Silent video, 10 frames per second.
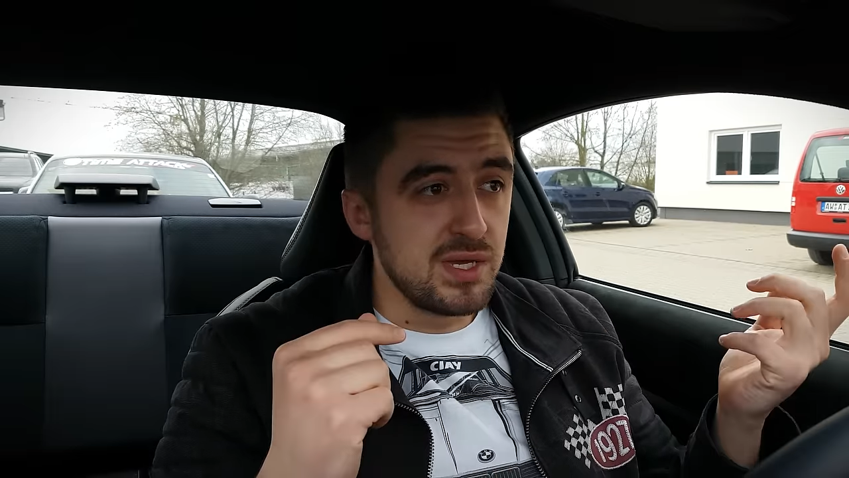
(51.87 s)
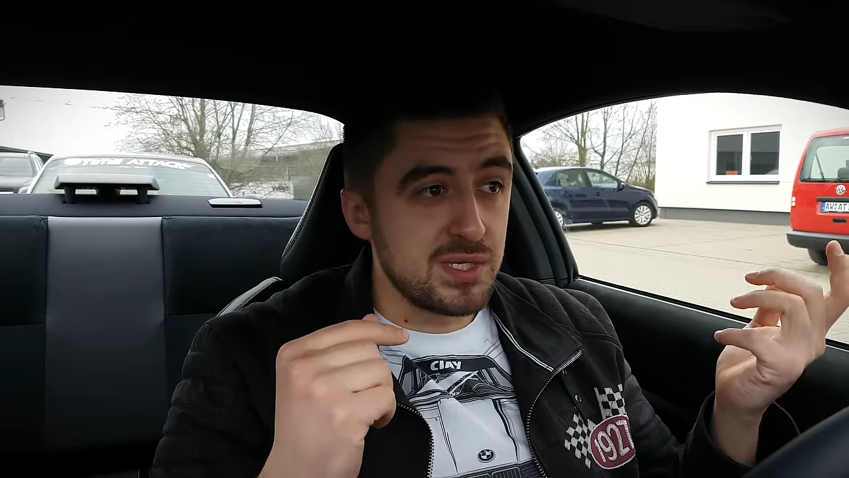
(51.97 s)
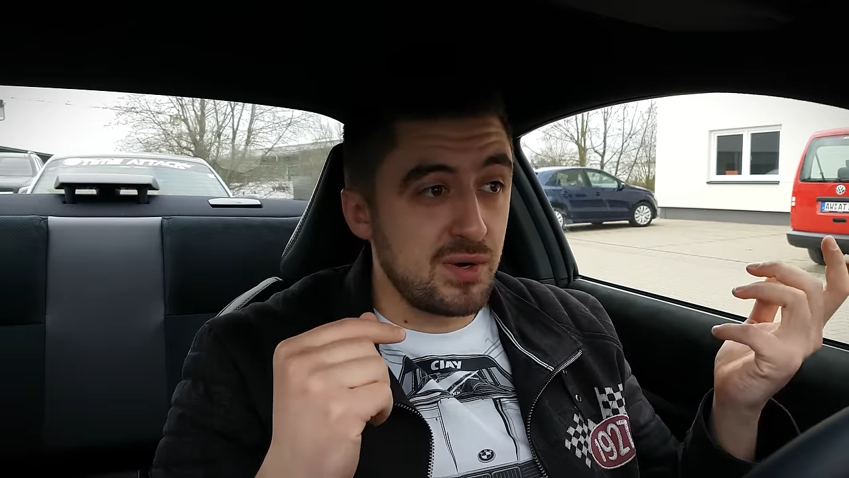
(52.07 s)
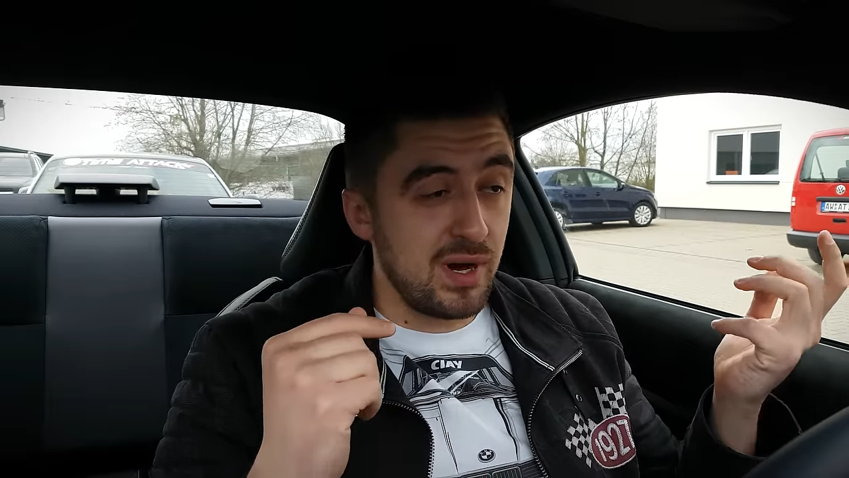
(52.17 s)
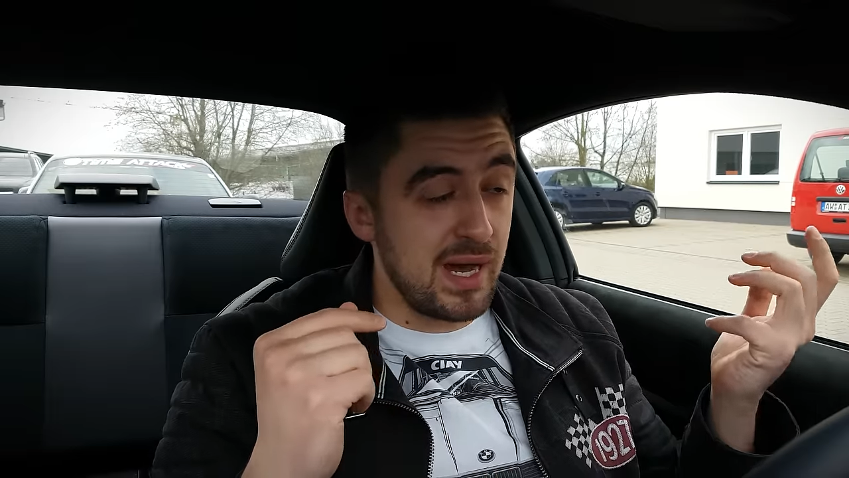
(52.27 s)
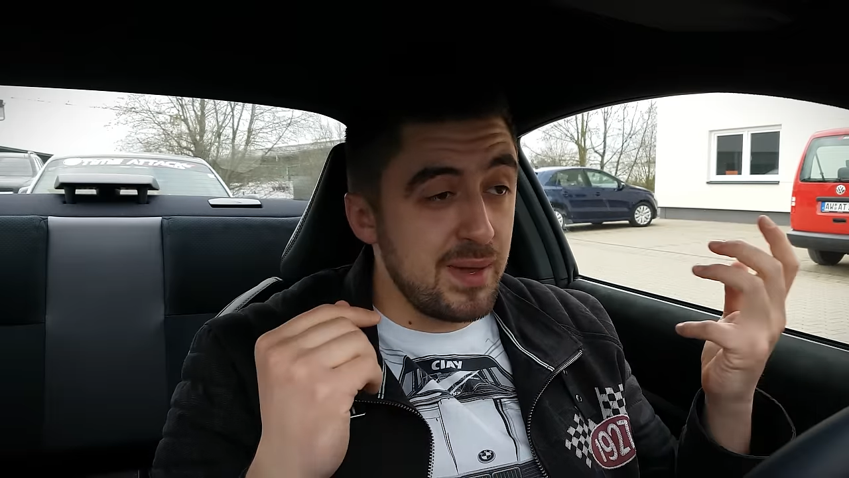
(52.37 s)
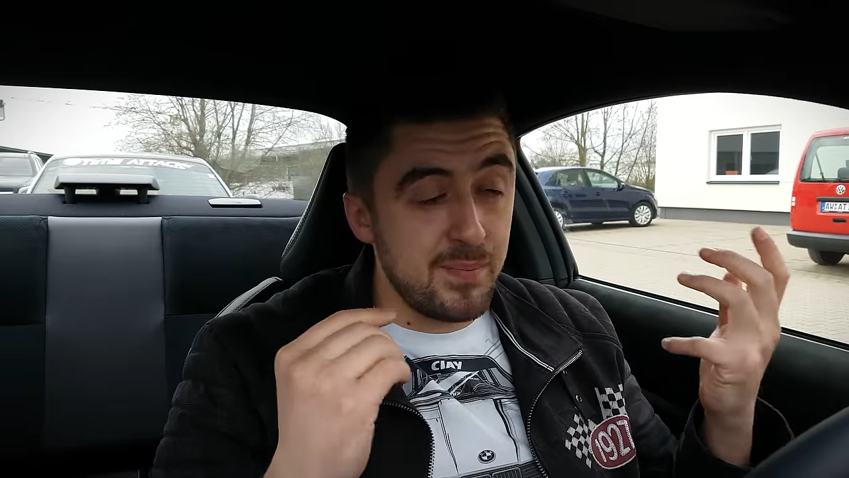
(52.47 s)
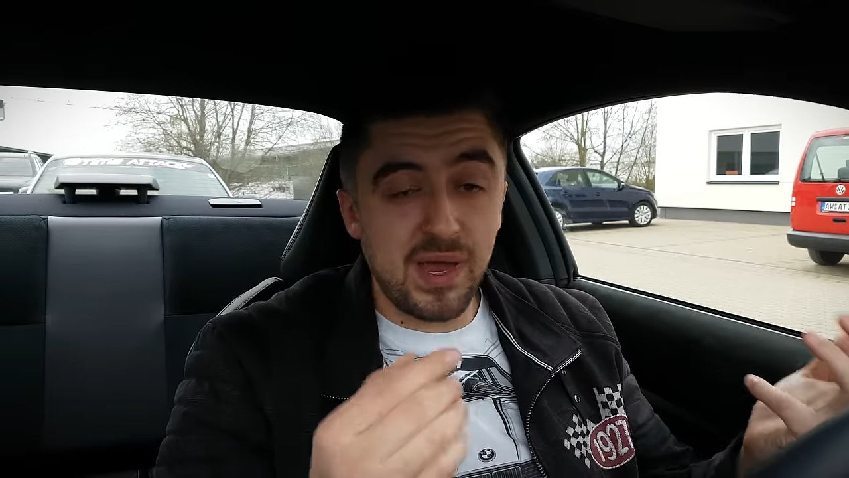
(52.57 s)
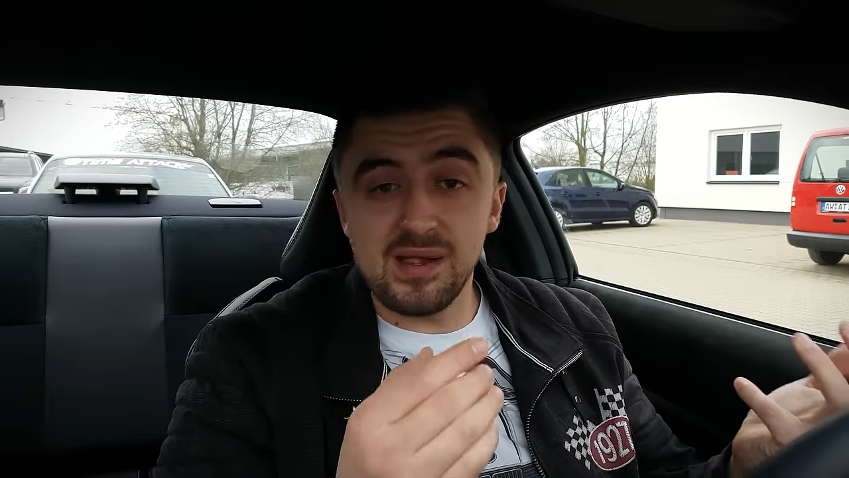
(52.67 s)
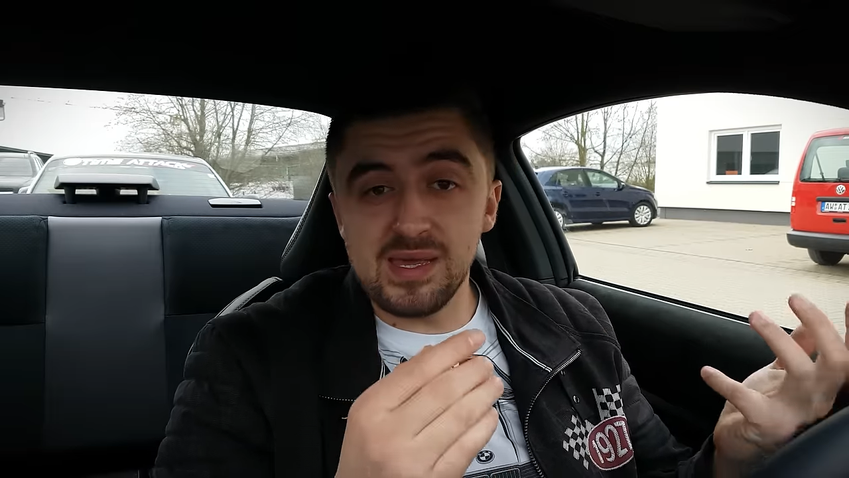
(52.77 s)
so I
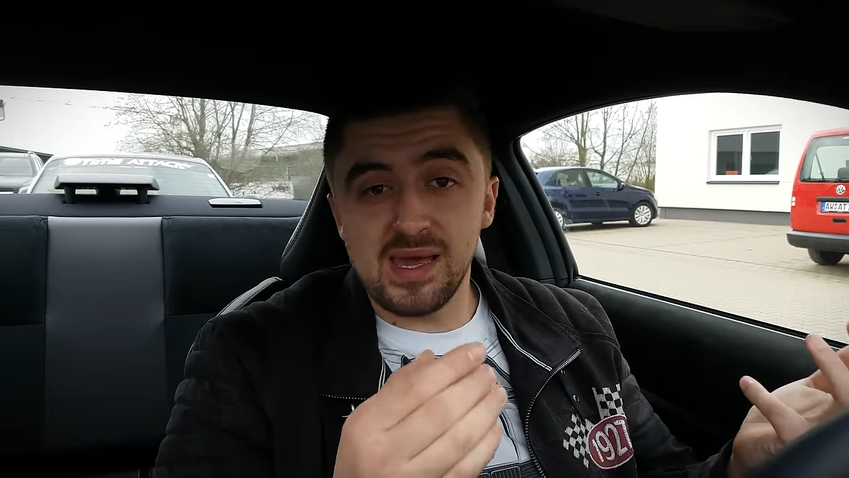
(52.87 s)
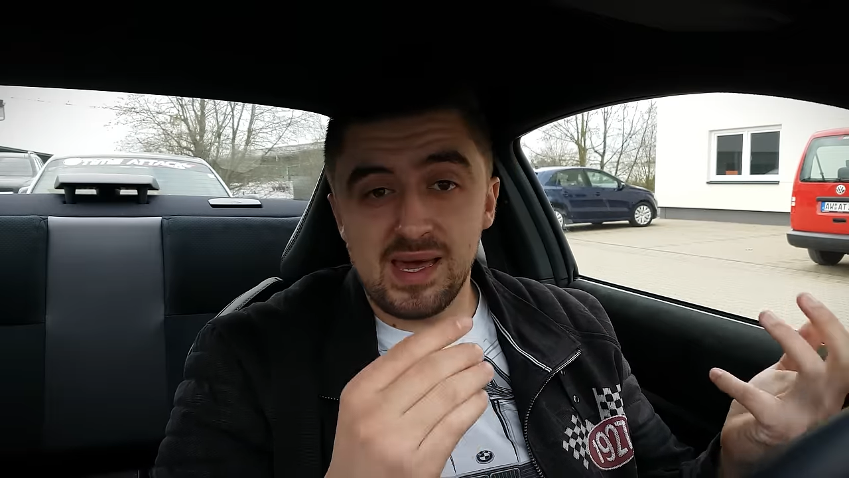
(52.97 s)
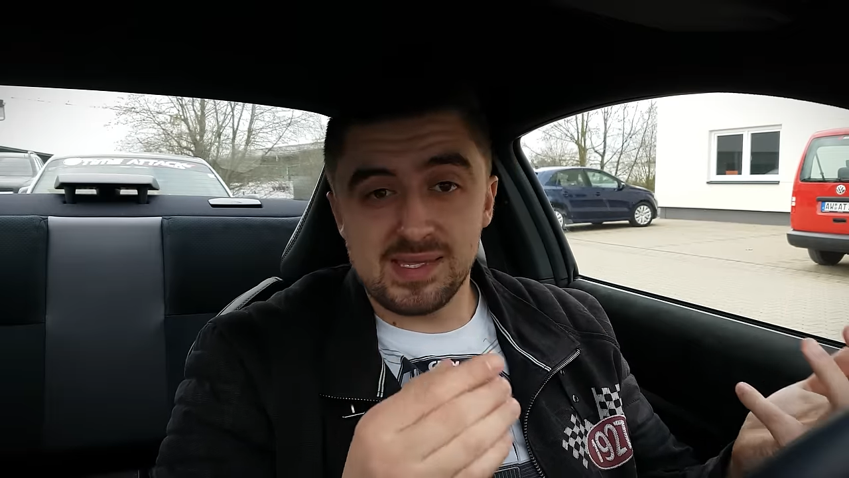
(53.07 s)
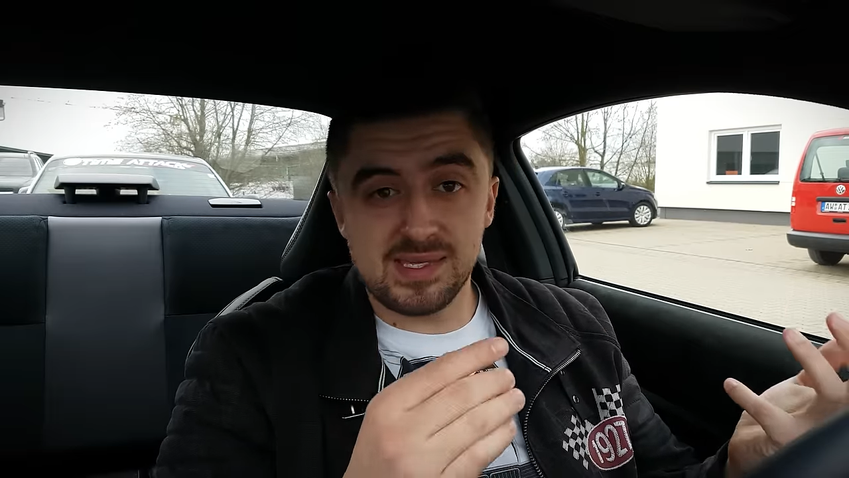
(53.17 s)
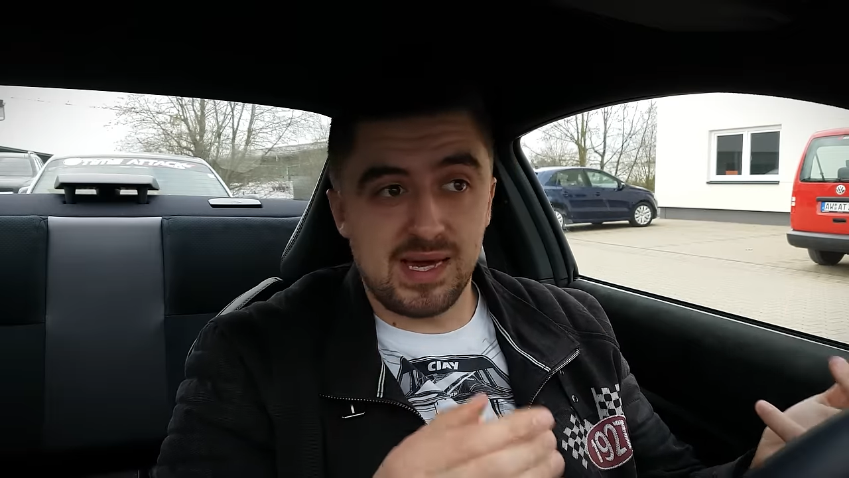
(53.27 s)
barely had